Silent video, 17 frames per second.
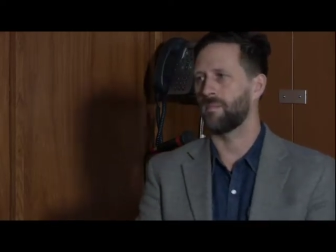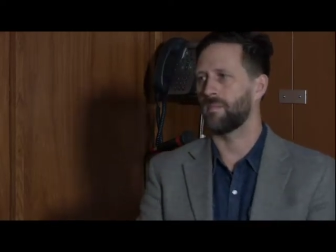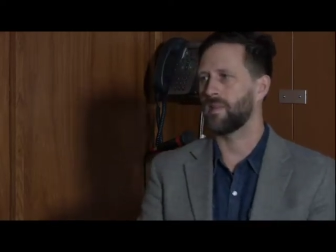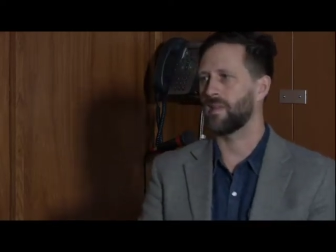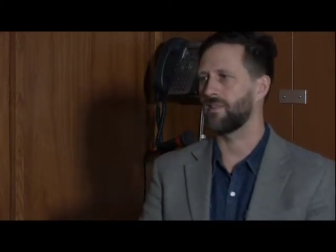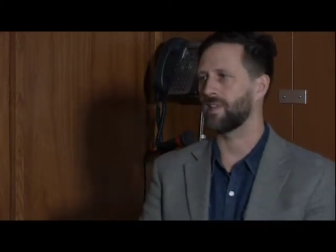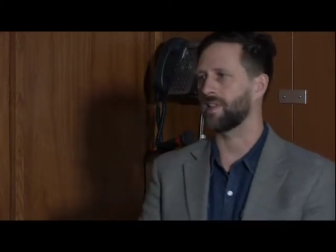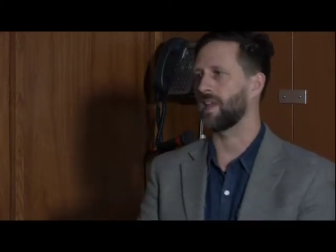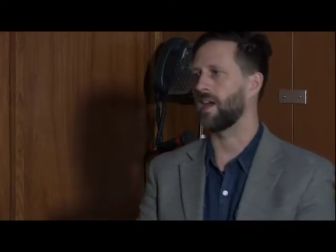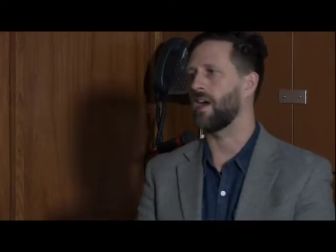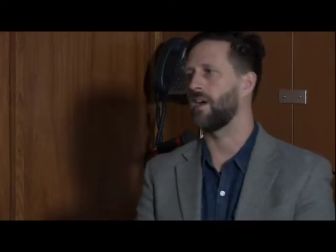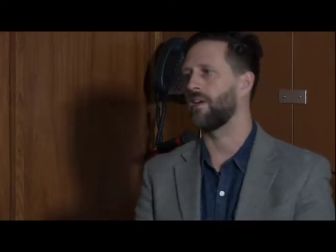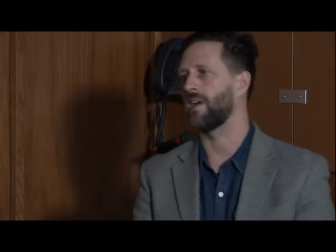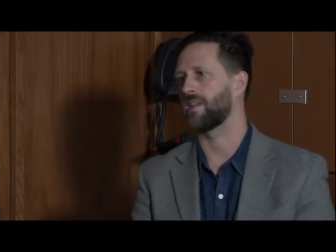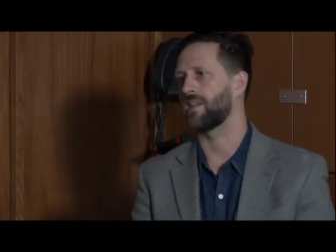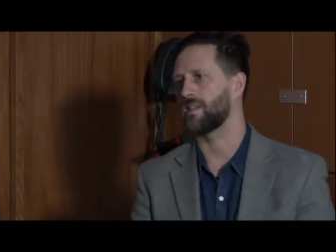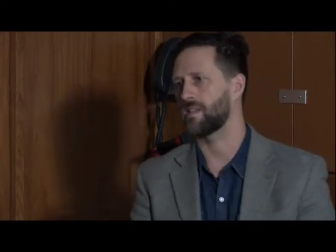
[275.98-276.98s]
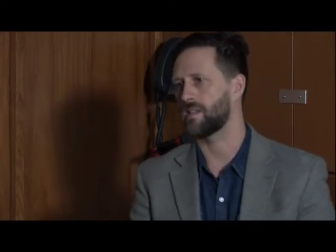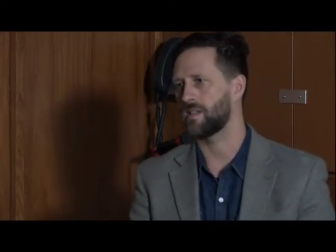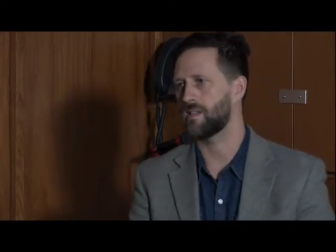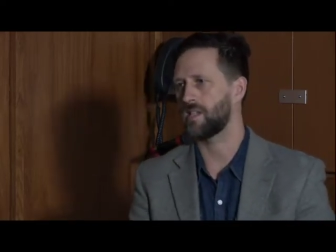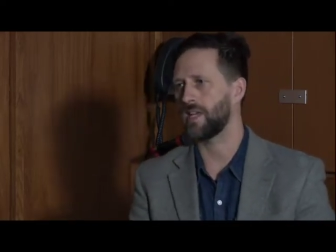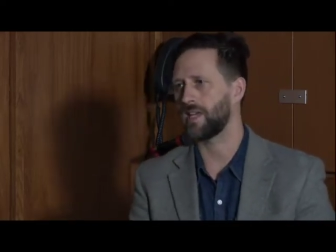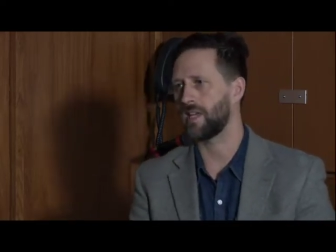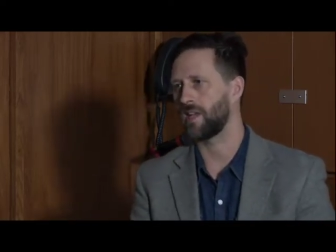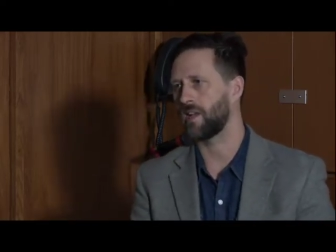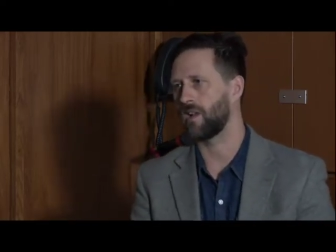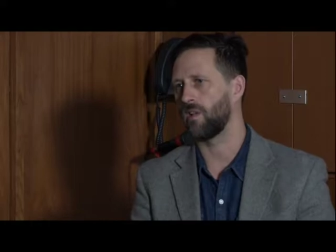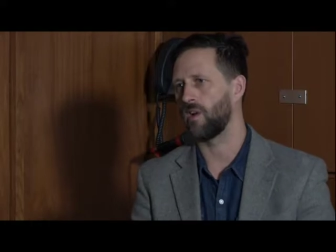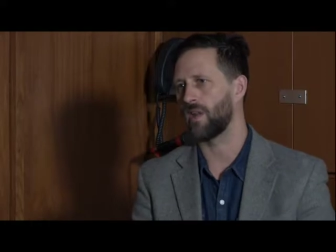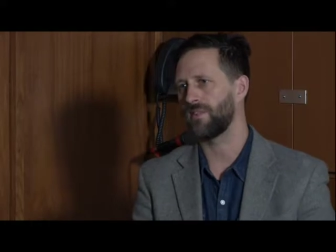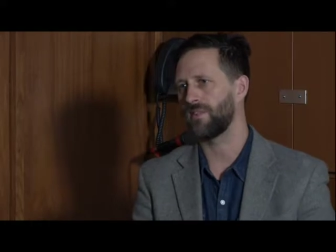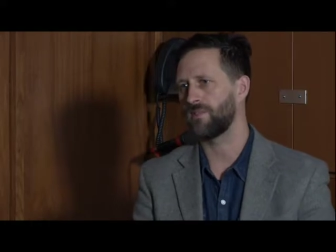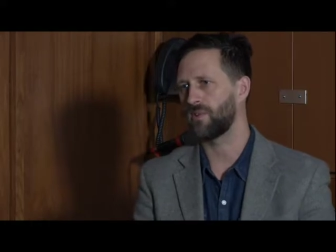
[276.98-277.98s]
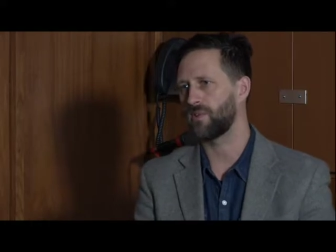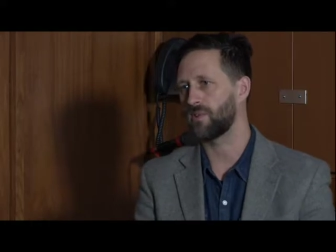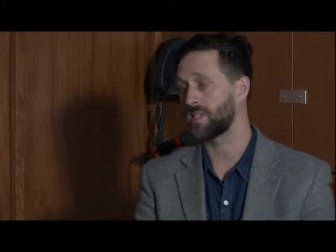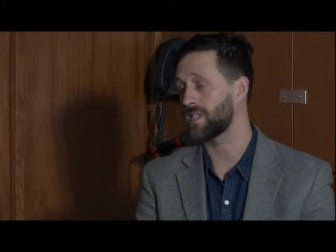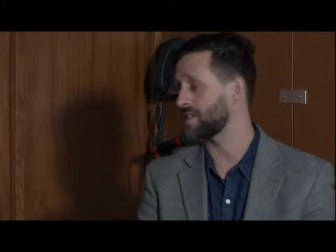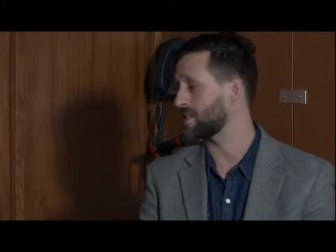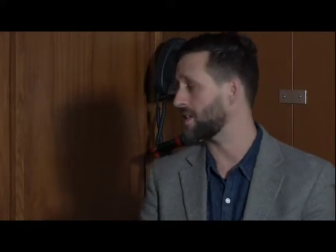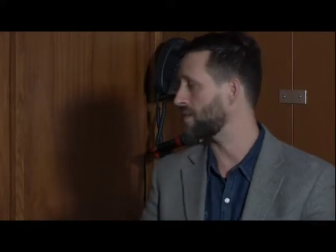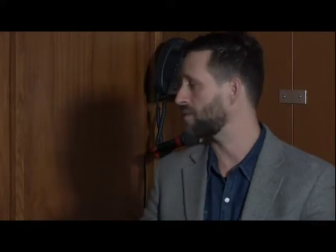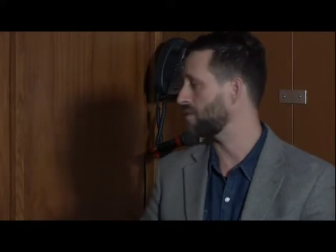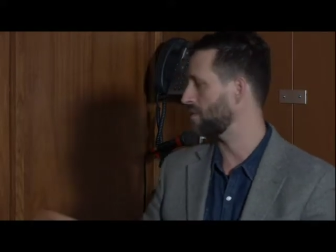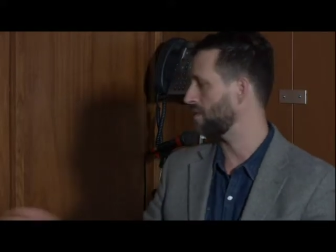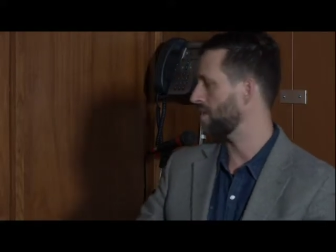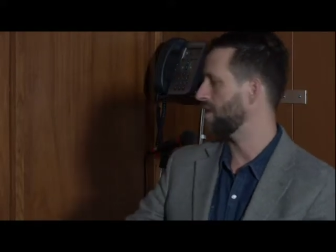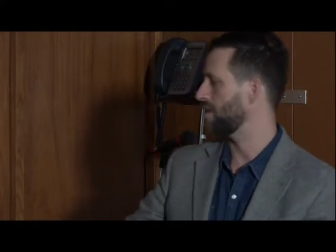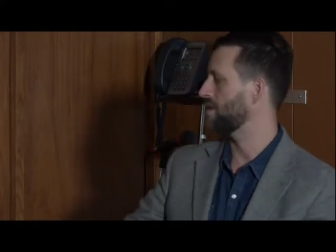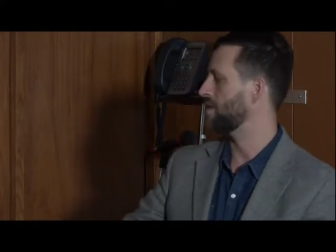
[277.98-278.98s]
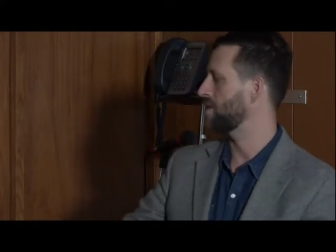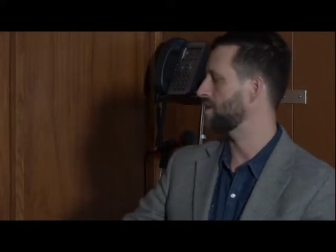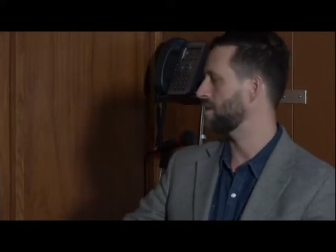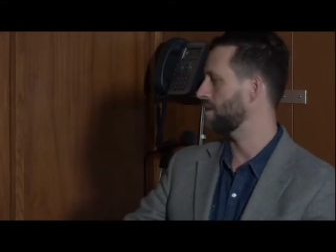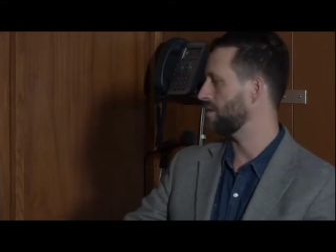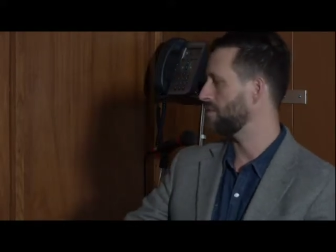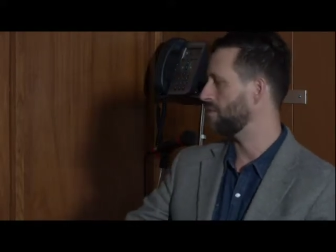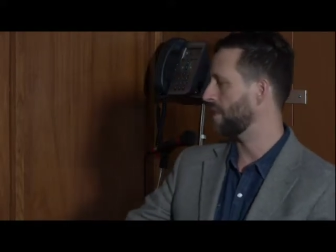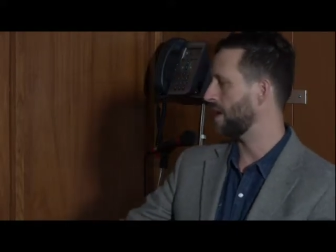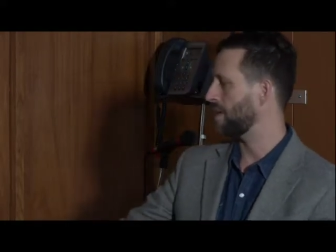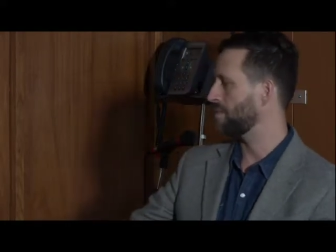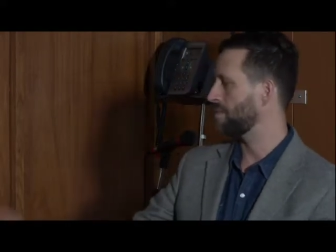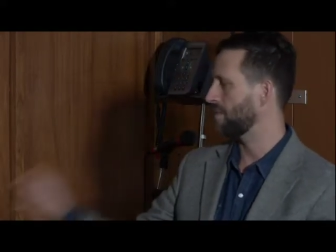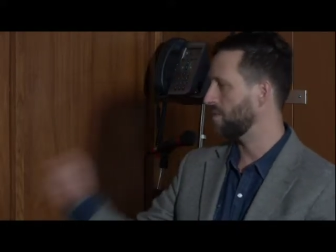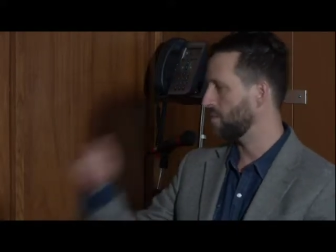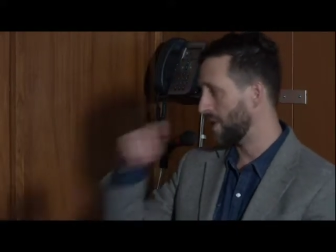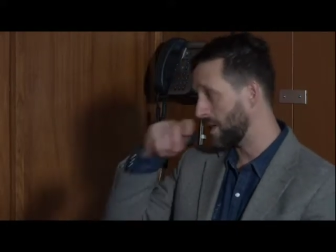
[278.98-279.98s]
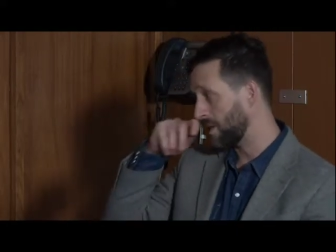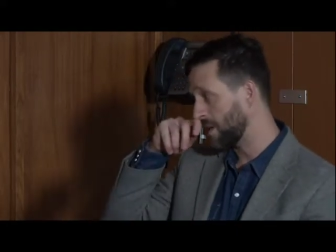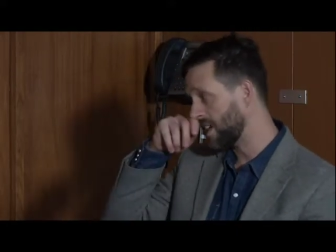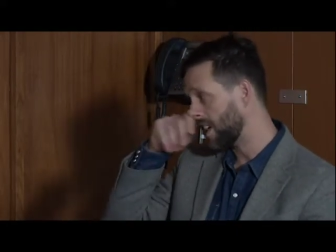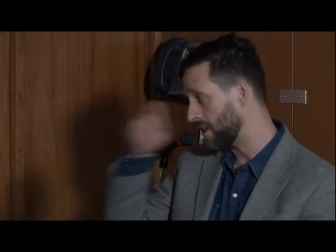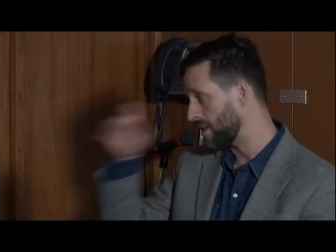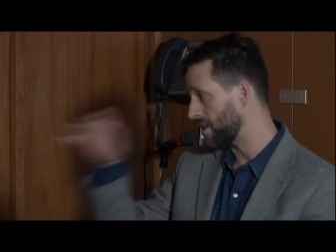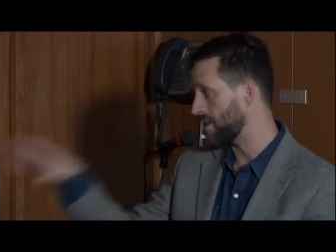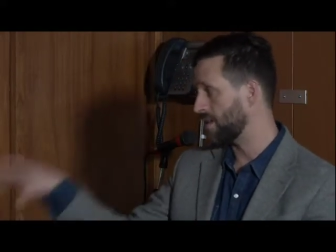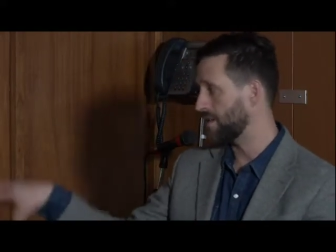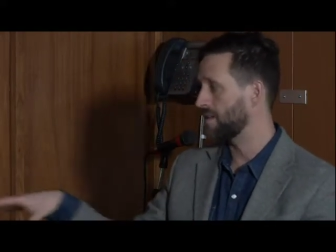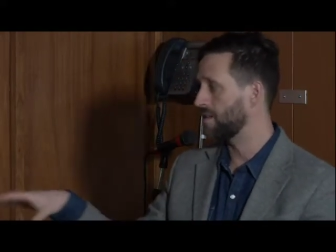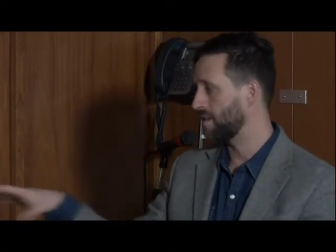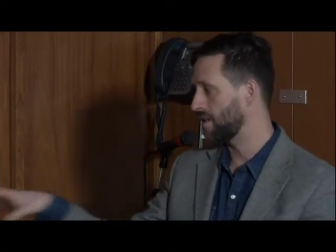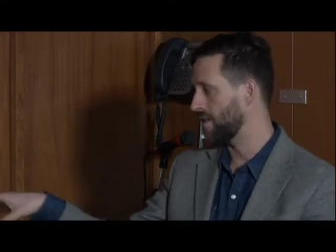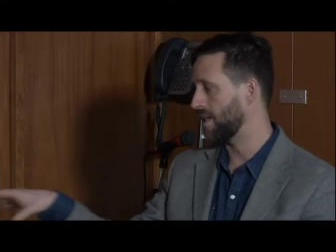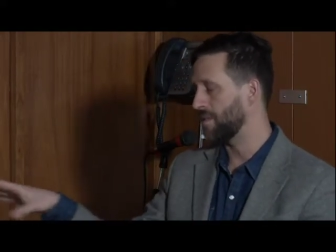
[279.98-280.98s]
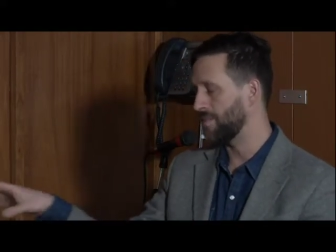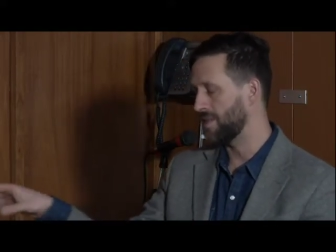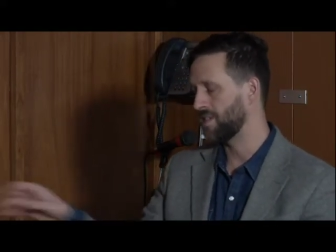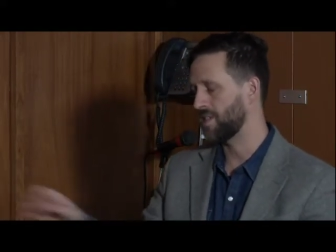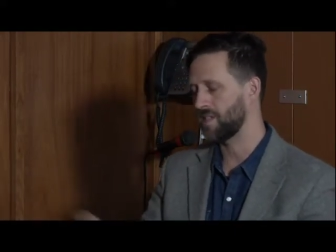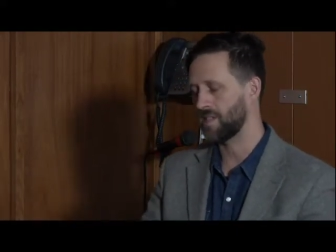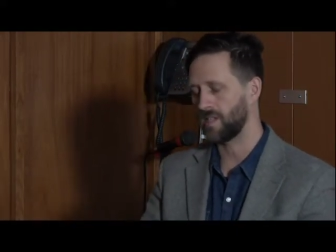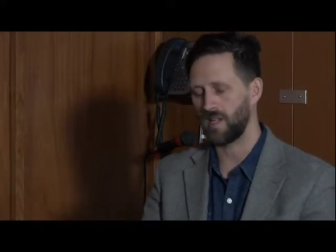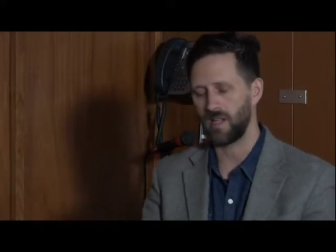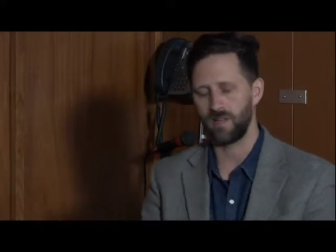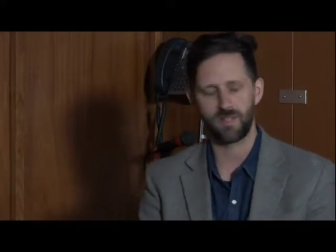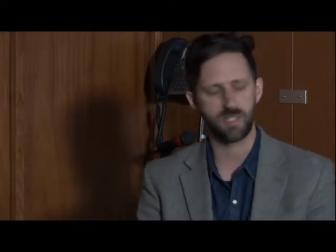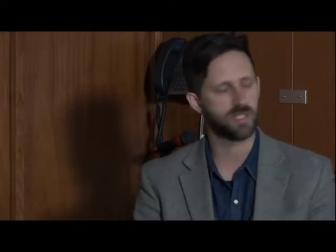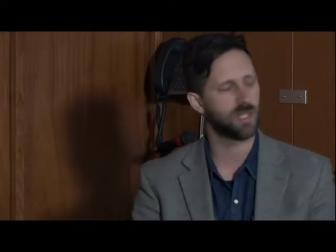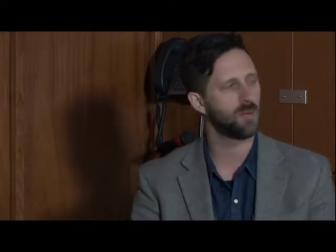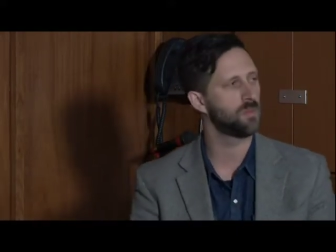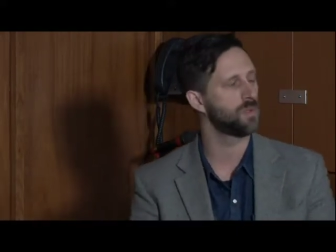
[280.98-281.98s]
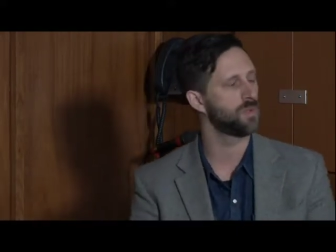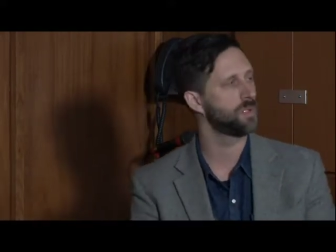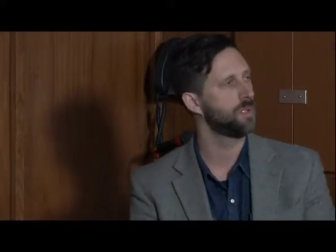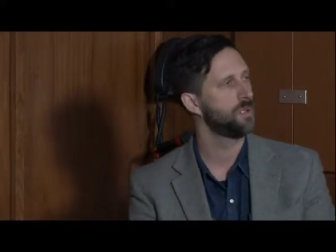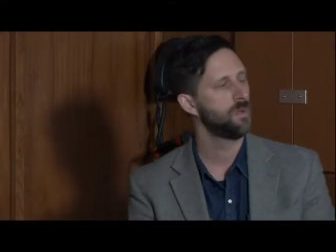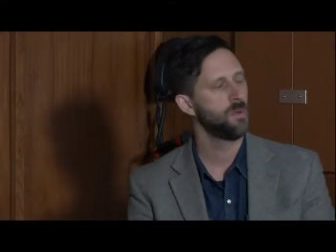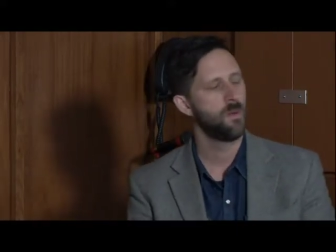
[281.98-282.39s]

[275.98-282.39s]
living there and taking in a lot of influences. And when I look at the images that I've assembled,